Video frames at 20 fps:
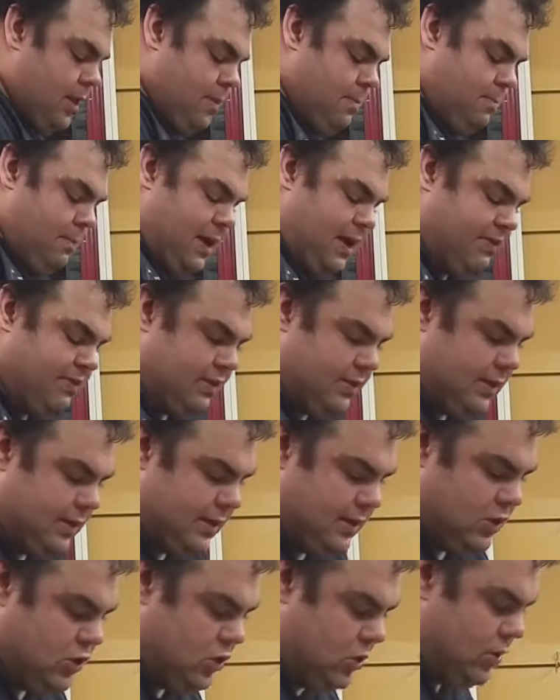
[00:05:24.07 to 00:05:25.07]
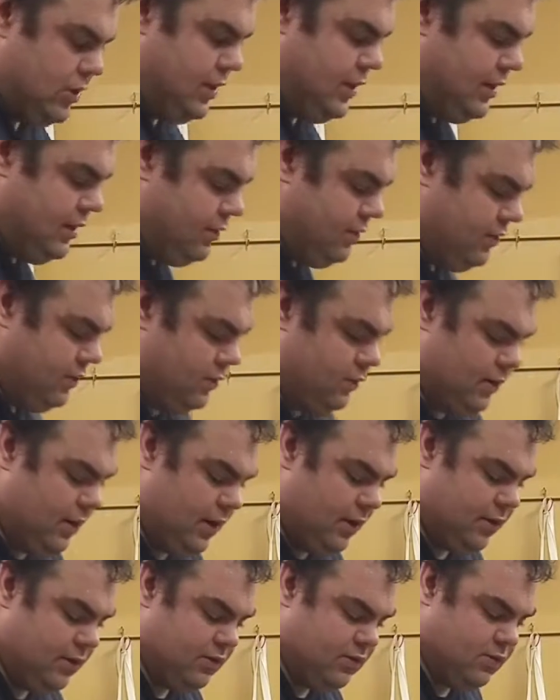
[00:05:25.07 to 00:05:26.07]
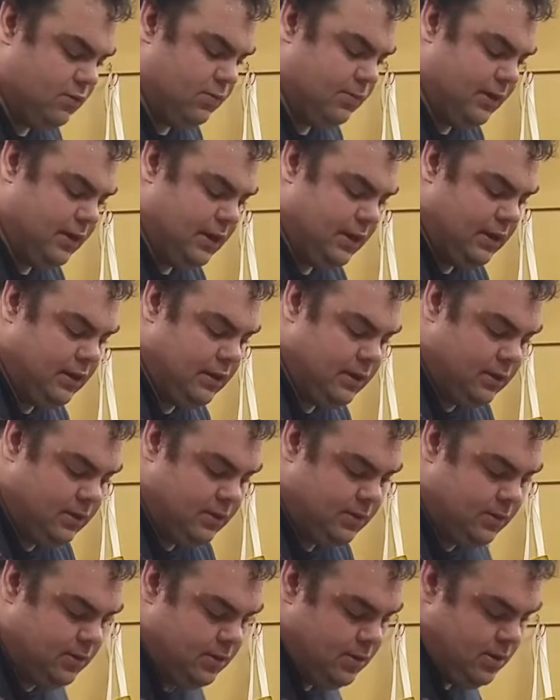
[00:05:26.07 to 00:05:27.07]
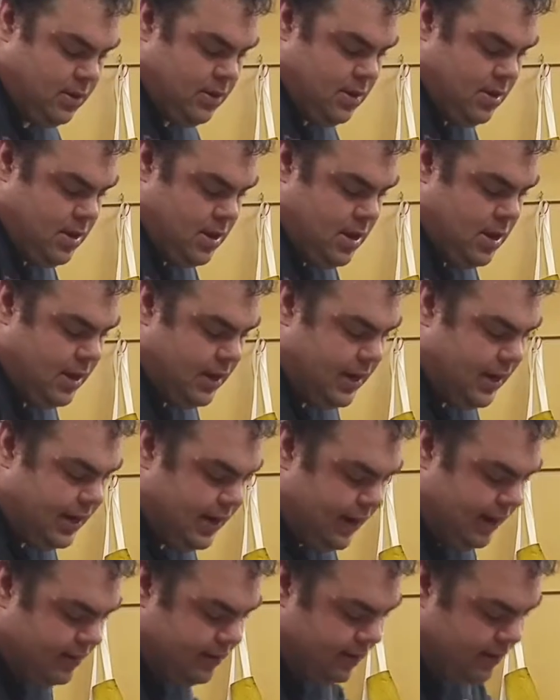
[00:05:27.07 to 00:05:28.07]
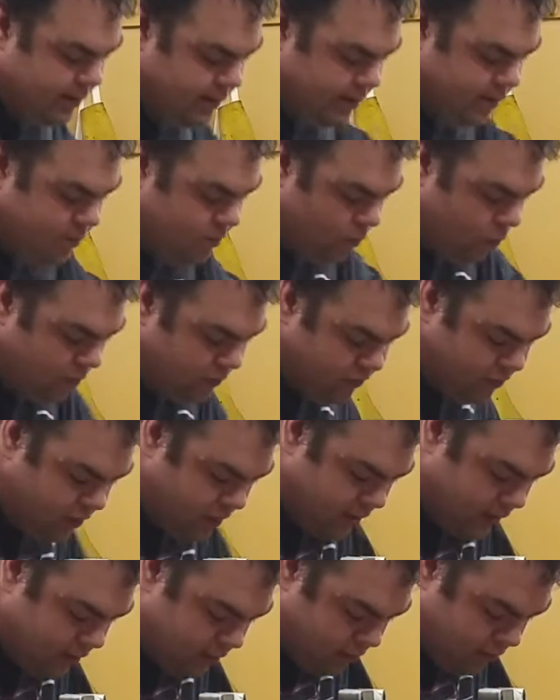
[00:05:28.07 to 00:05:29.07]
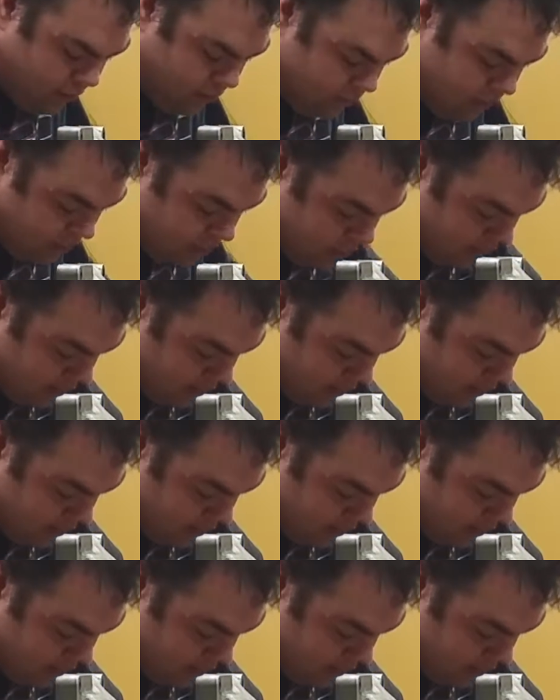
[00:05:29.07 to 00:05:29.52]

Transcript: Basically, to show you here too how this will be connected, what you're going to do